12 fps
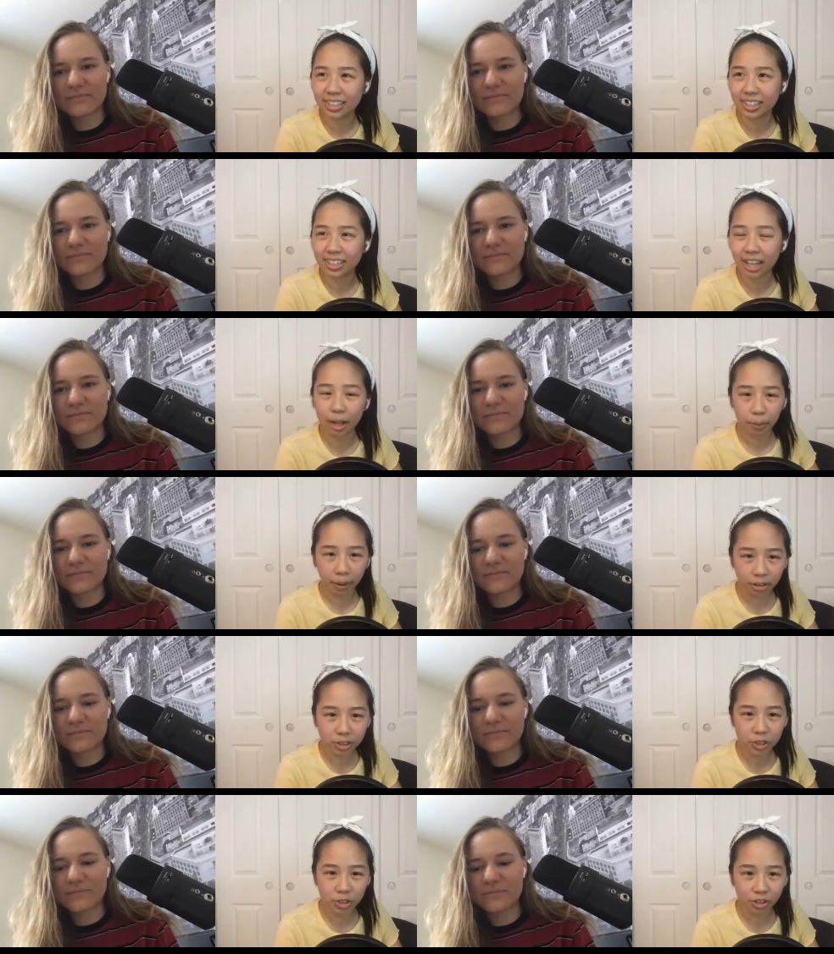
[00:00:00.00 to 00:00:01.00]
Speaker 1: like
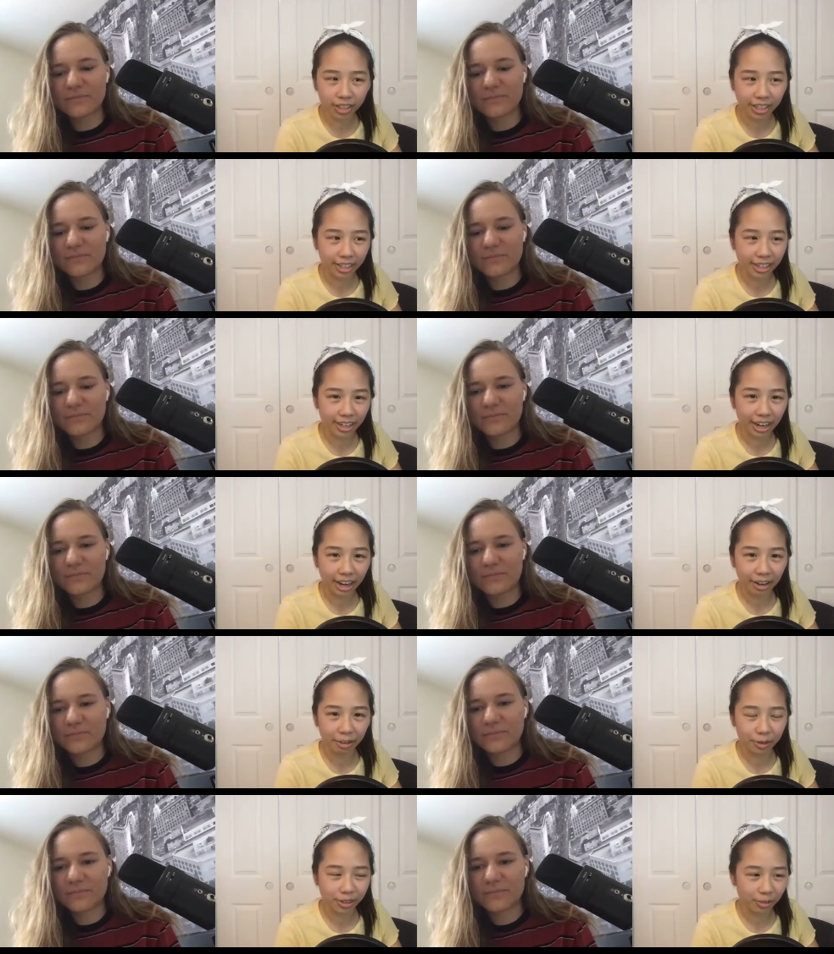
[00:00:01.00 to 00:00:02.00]
personally, I
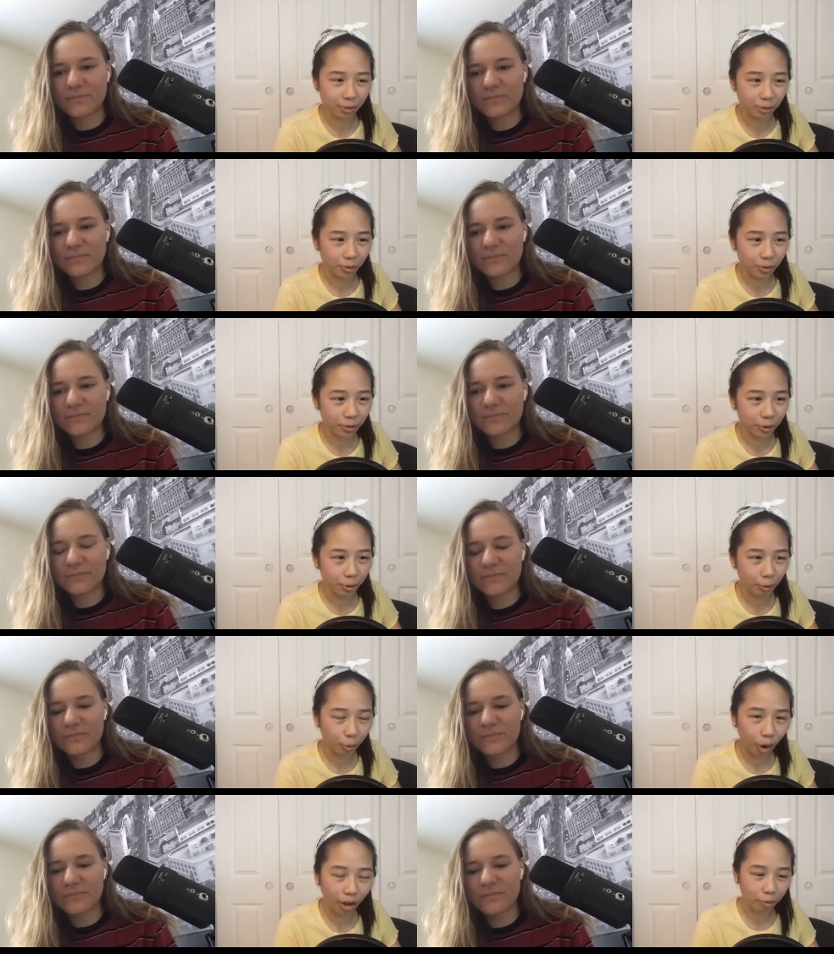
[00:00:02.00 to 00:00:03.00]
would
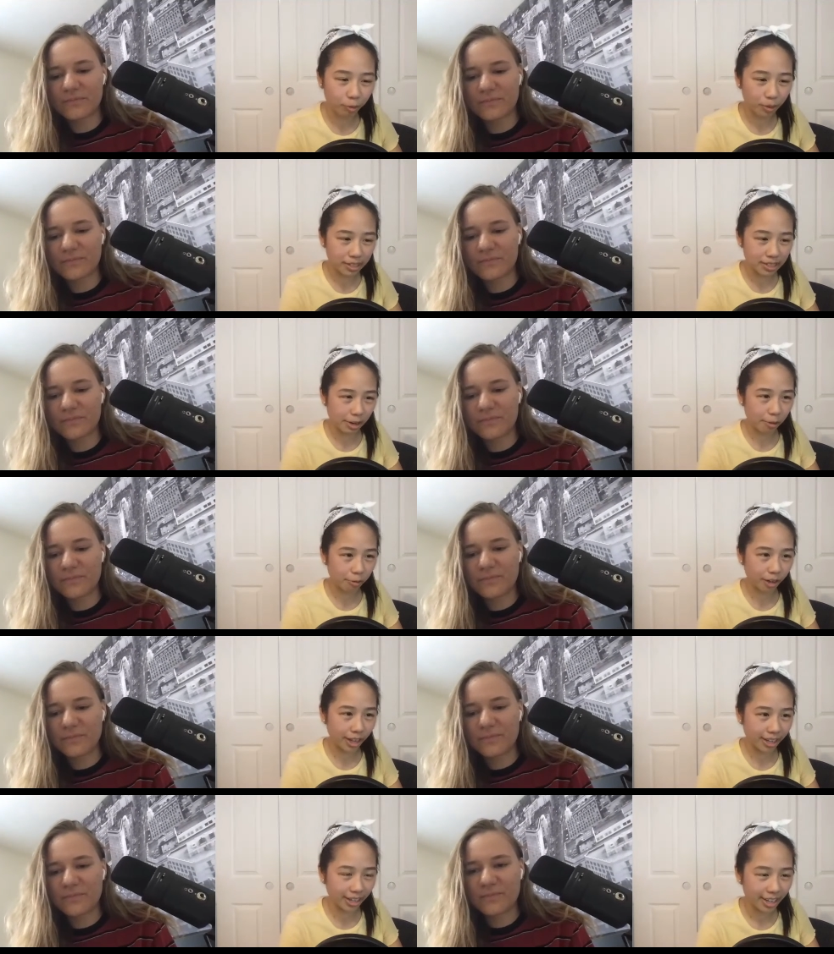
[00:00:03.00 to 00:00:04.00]
want for myself,
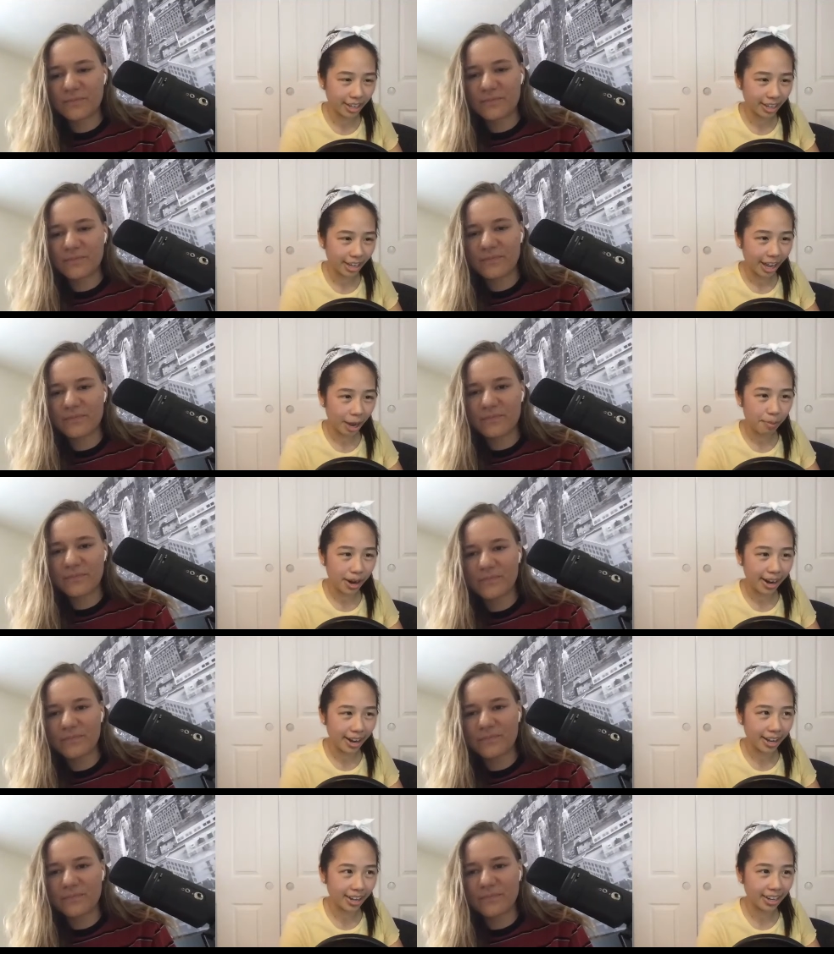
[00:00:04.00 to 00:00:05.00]
like, am
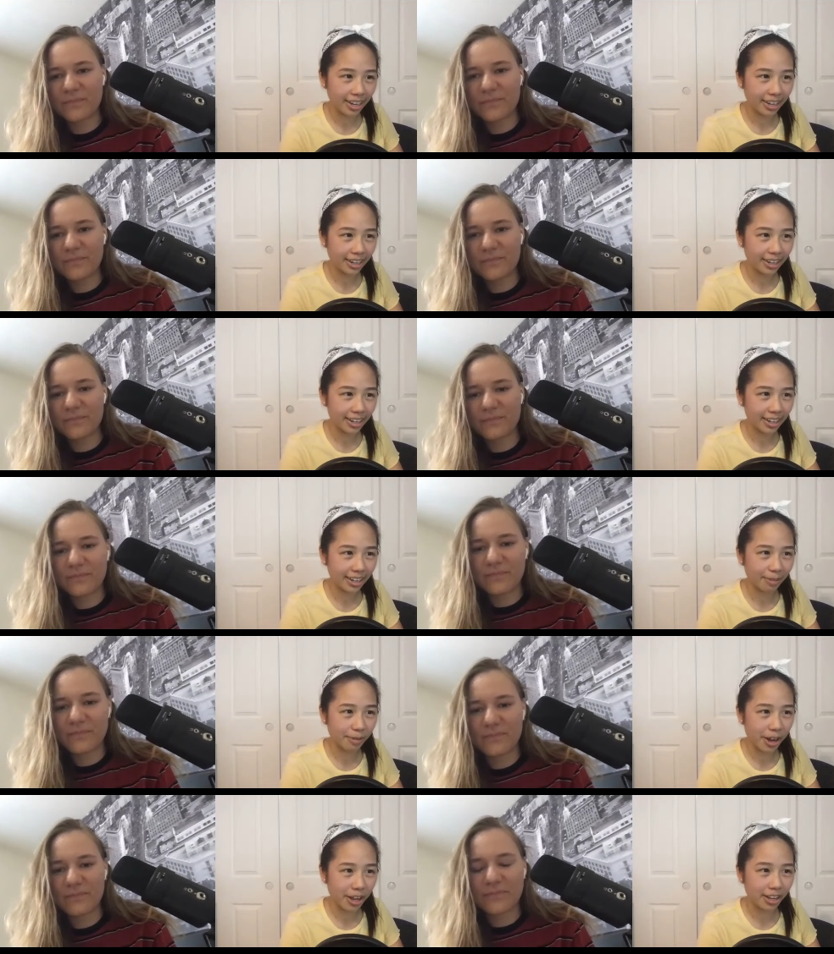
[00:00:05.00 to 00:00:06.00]
I,
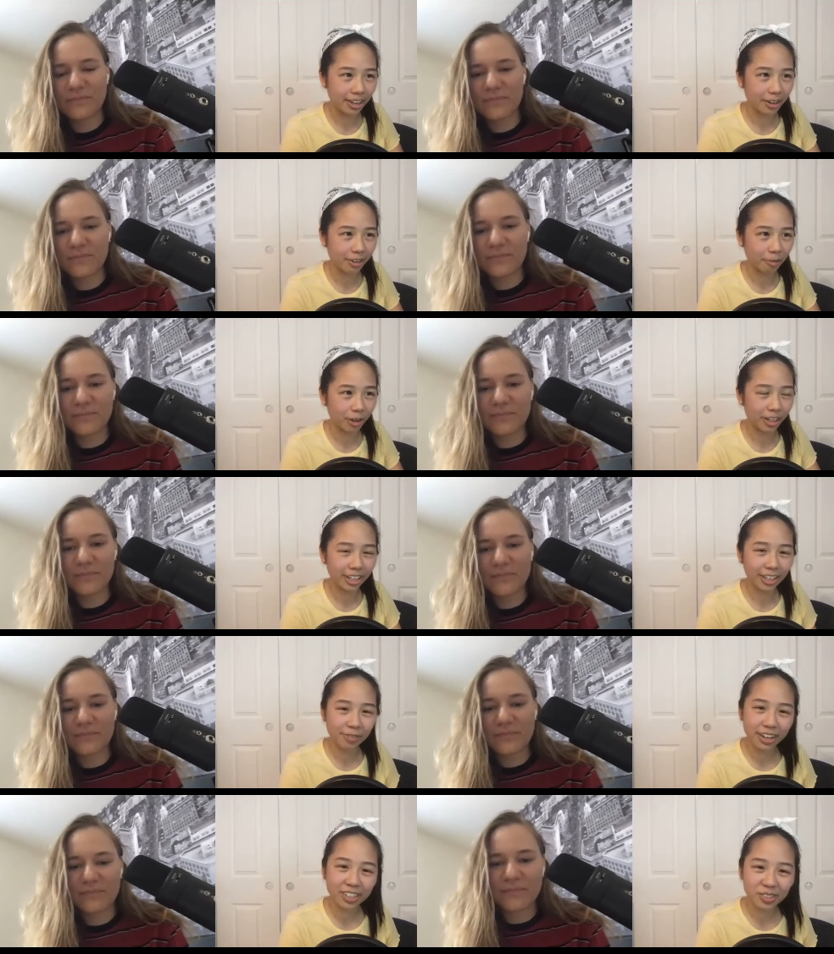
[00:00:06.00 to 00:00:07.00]
am I working
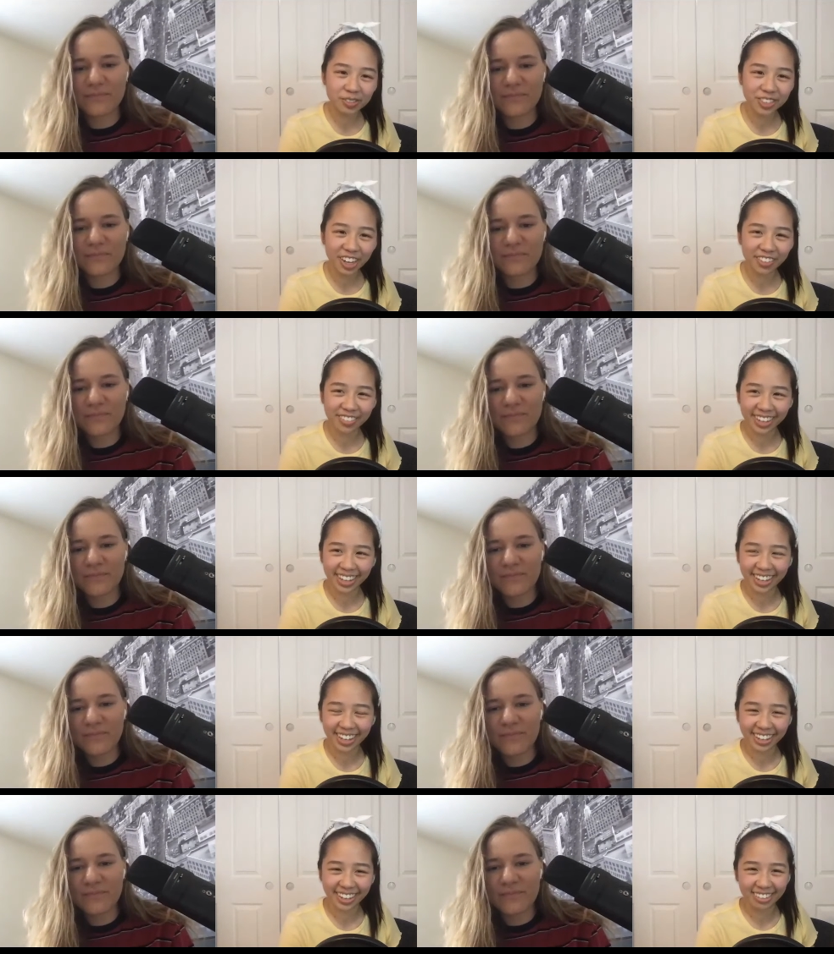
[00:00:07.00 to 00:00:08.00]
in my dream job yet?
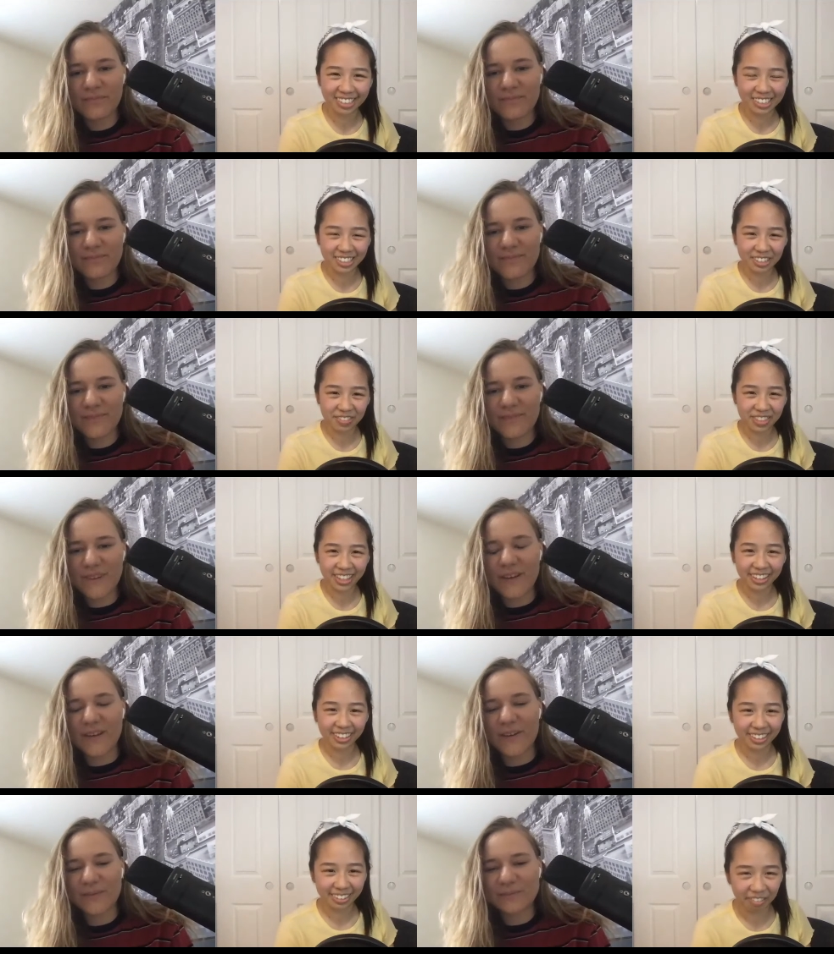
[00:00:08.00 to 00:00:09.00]
Which is something
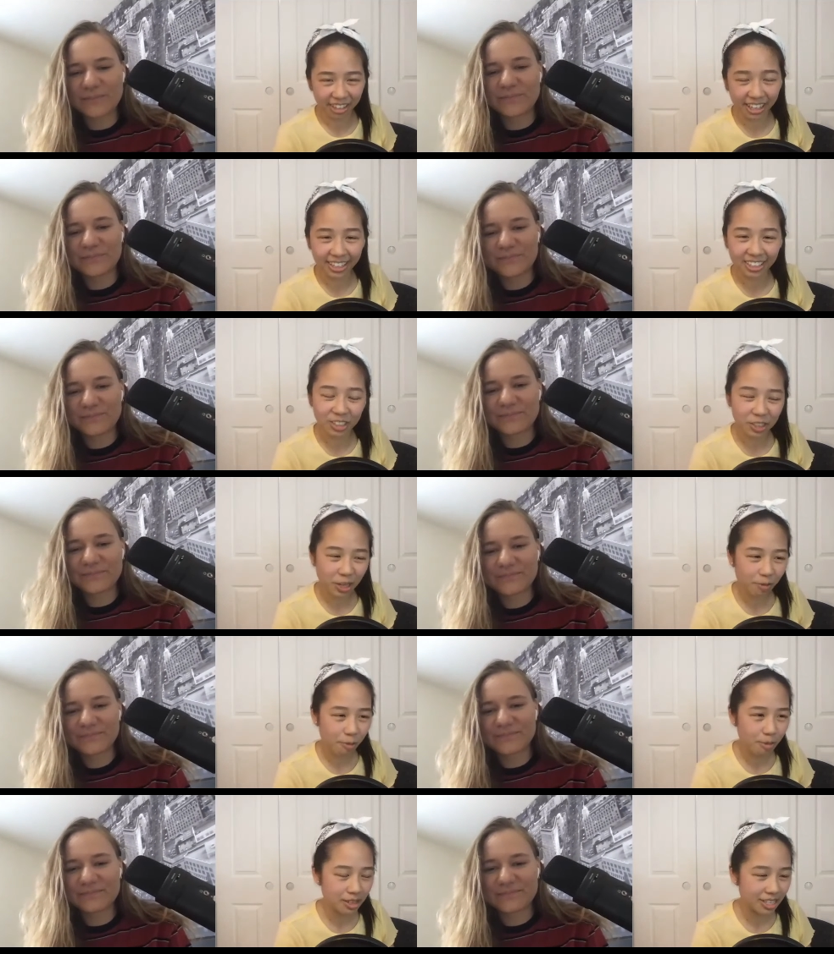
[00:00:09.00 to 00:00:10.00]
yeah. related to
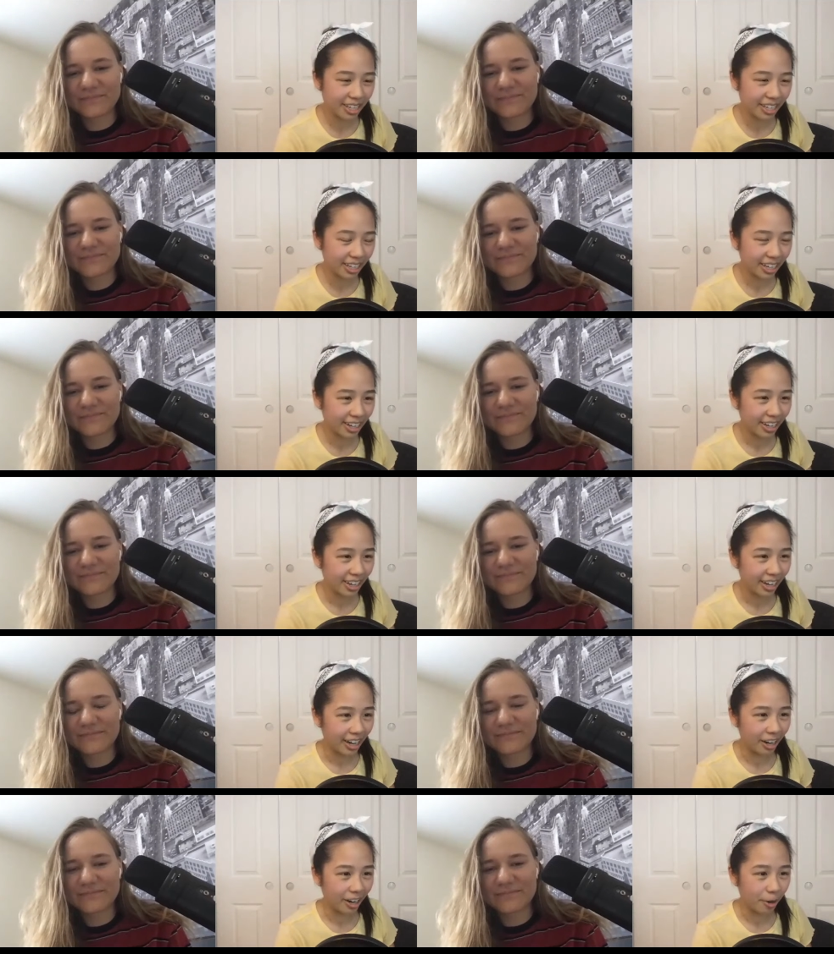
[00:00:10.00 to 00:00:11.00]
chamber music.
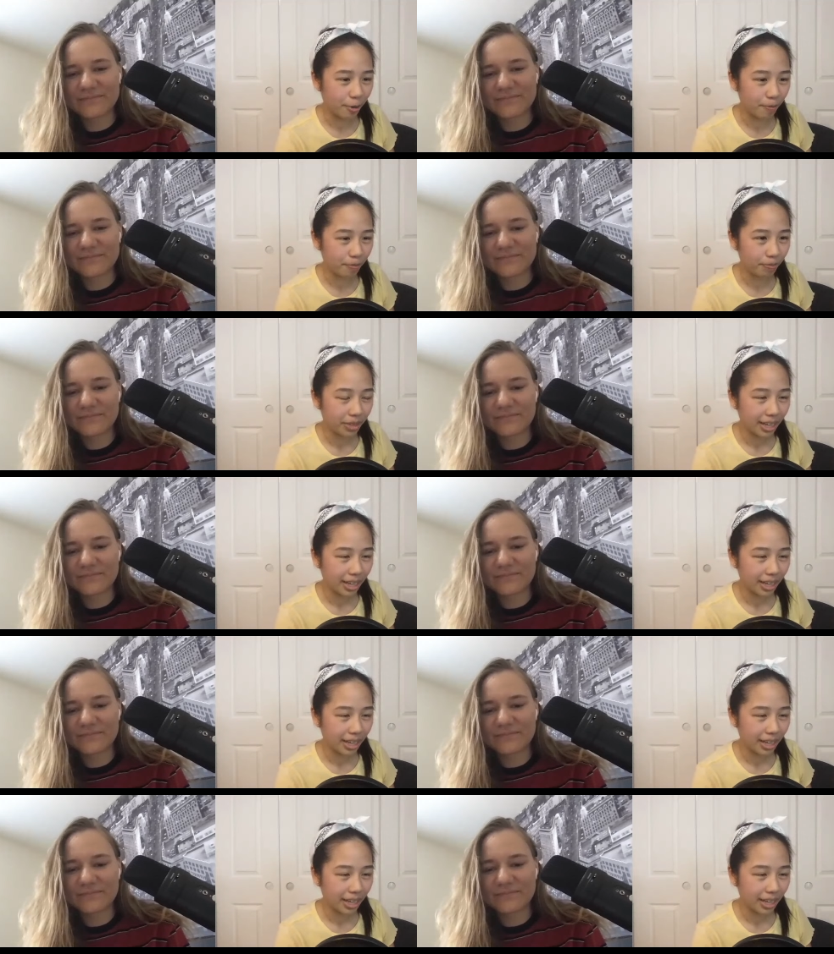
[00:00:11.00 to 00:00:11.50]
Um,